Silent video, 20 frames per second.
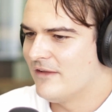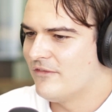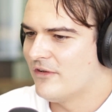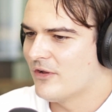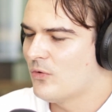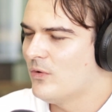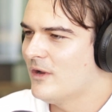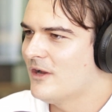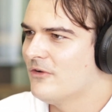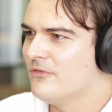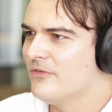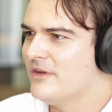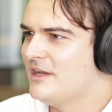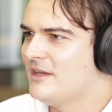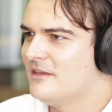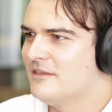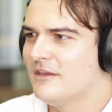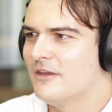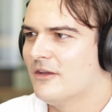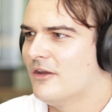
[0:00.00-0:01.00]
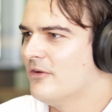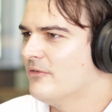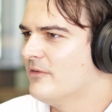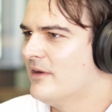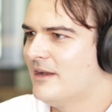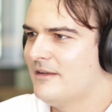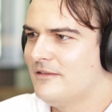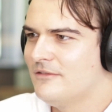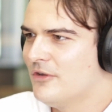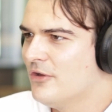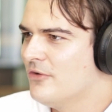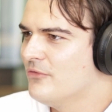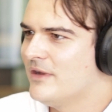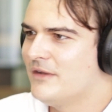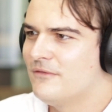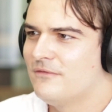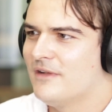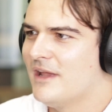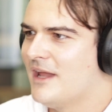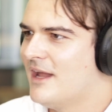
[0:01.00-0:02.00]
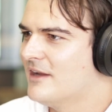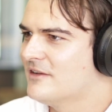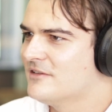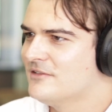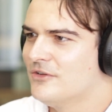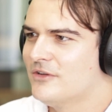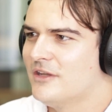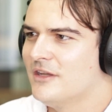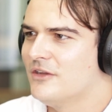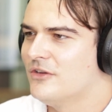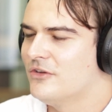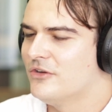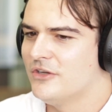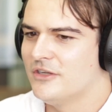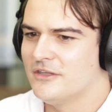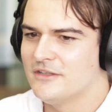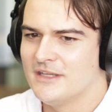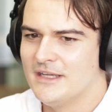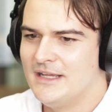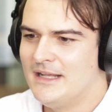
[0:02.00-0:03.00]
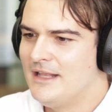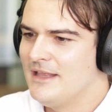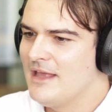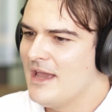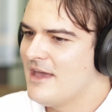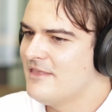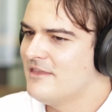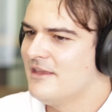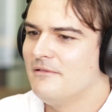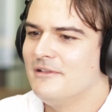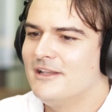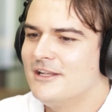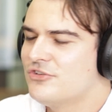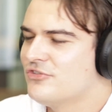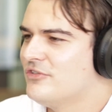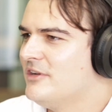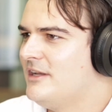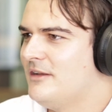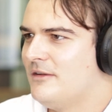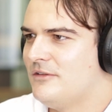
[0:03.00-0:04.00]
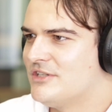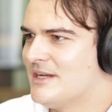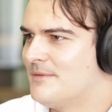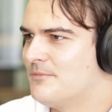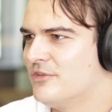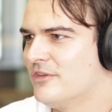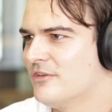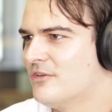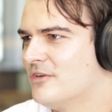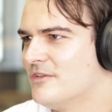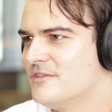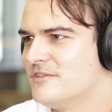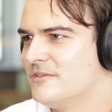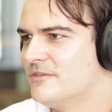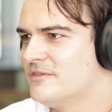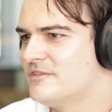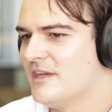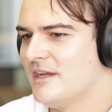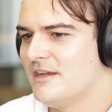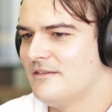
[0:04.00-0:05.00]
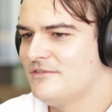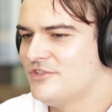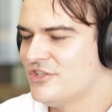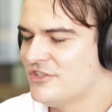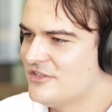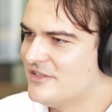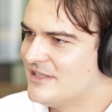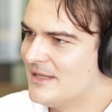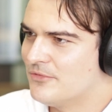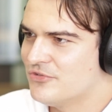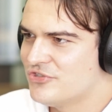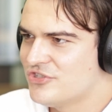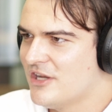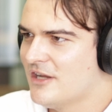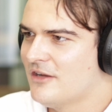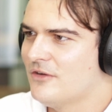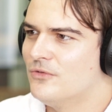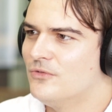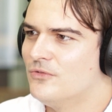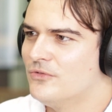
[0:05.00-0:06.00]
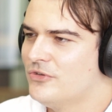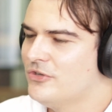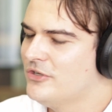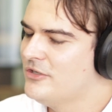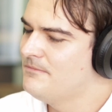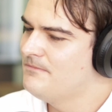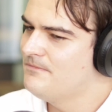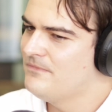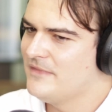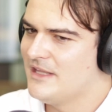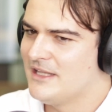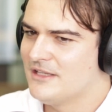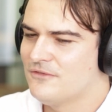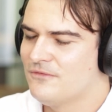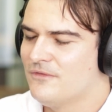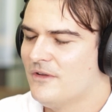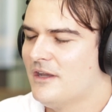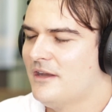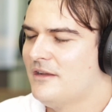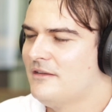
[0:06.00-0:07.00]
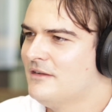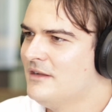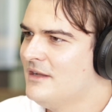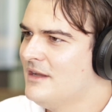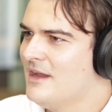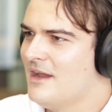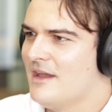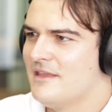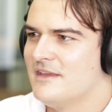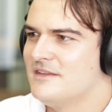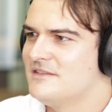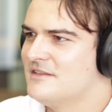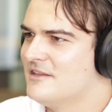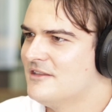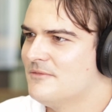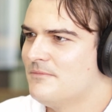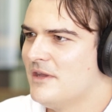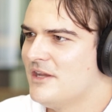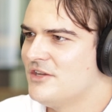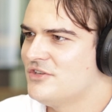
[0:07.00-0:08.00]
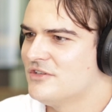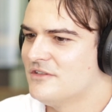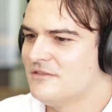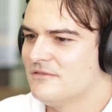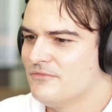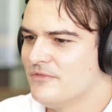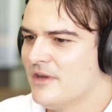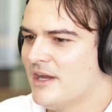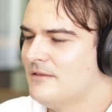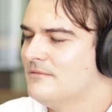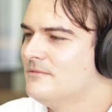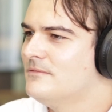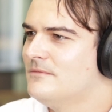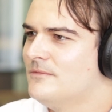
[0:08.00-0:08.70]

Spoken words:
give it a quick read. They go, right, no red flags, looking good. And they literally jump on the console and say, just to double check, all good, that's fine. And they say to the patient, right,